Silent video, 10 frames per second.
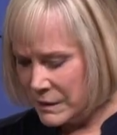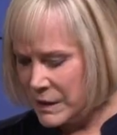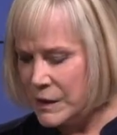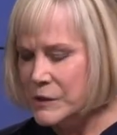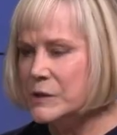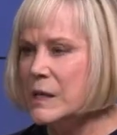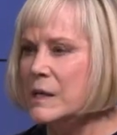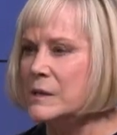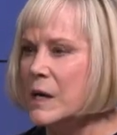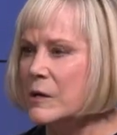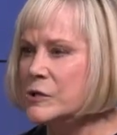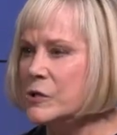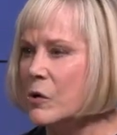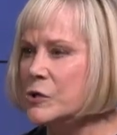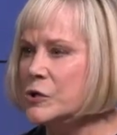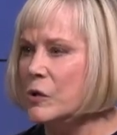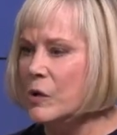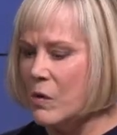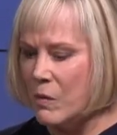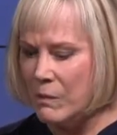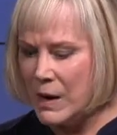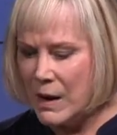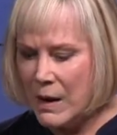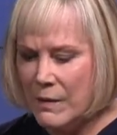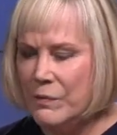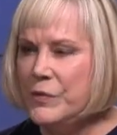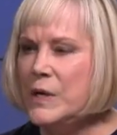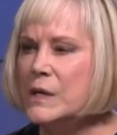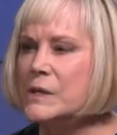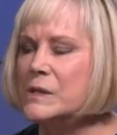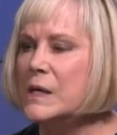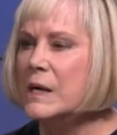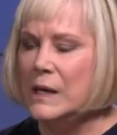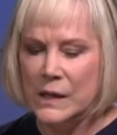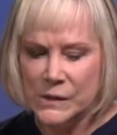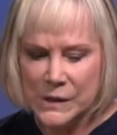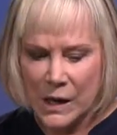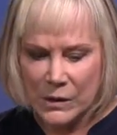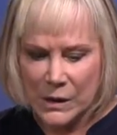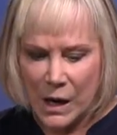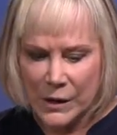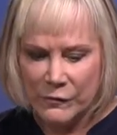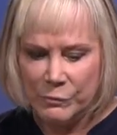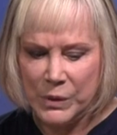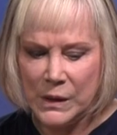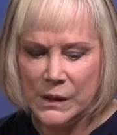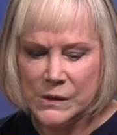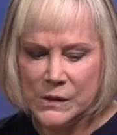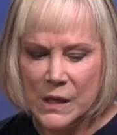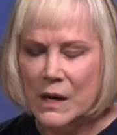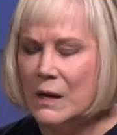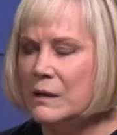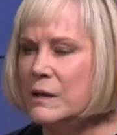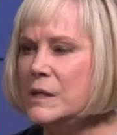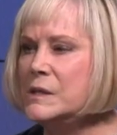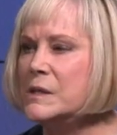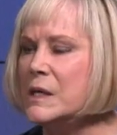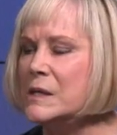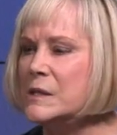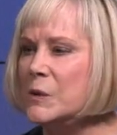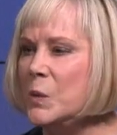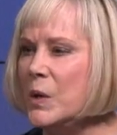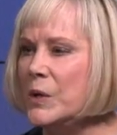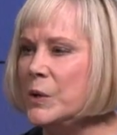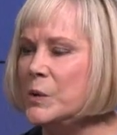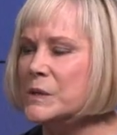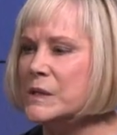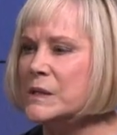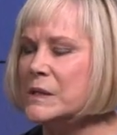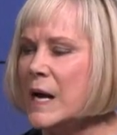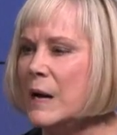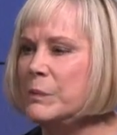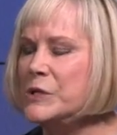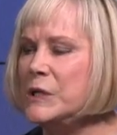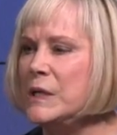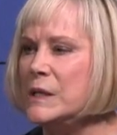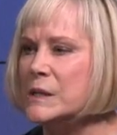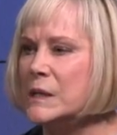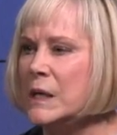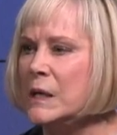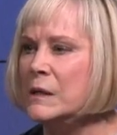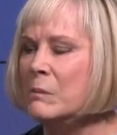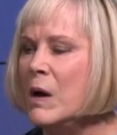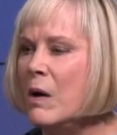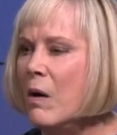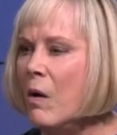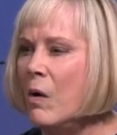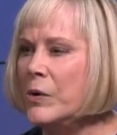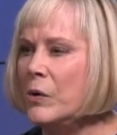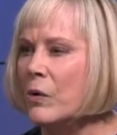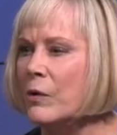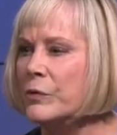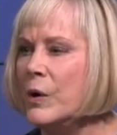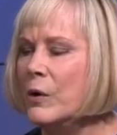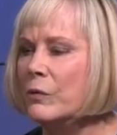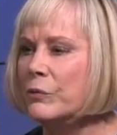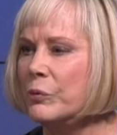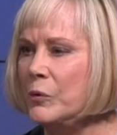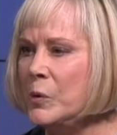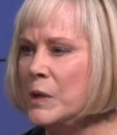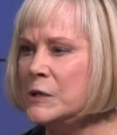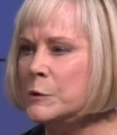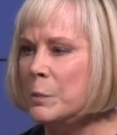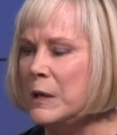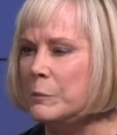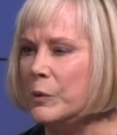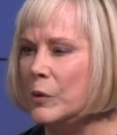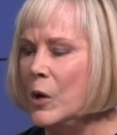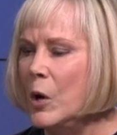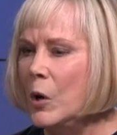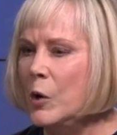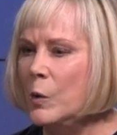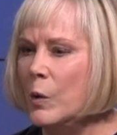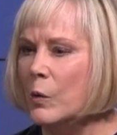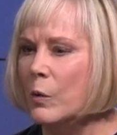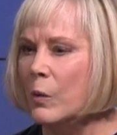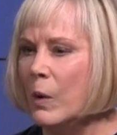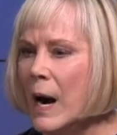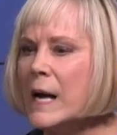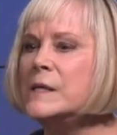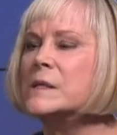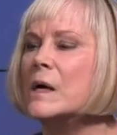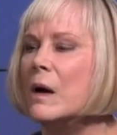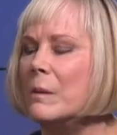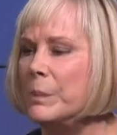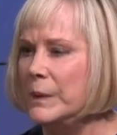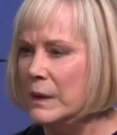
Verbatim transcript: This is our Sar Shalom. This is our God of peace. This is the one who is establishing his kingdom on earth through his people who will rise up